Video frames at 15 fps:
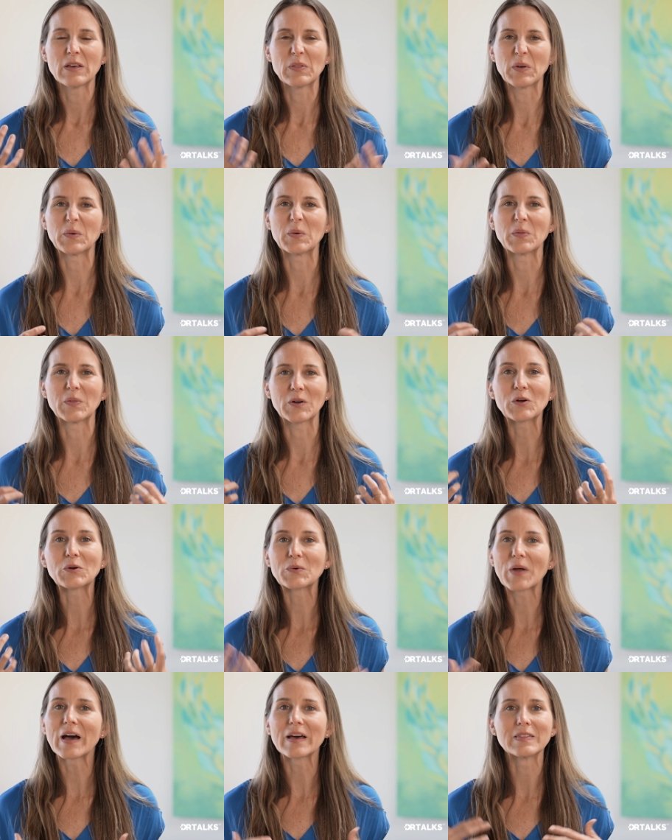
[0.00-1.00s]
the
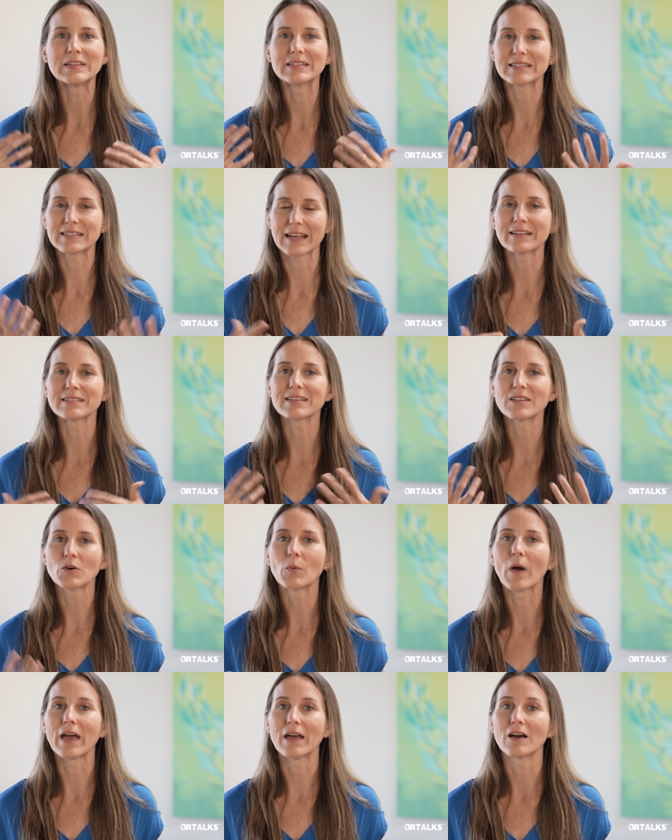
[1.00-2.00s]
crud that stands in the
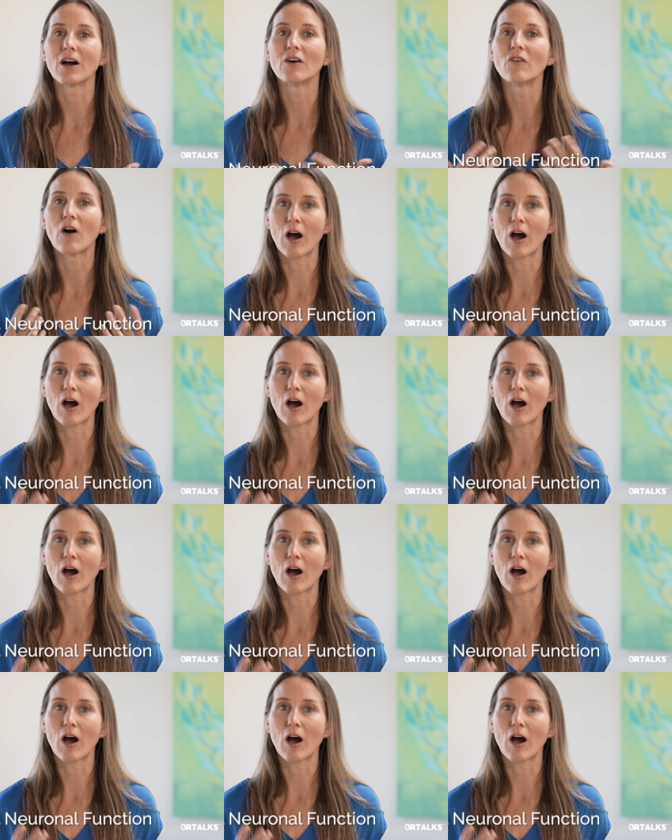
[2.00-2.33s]
way of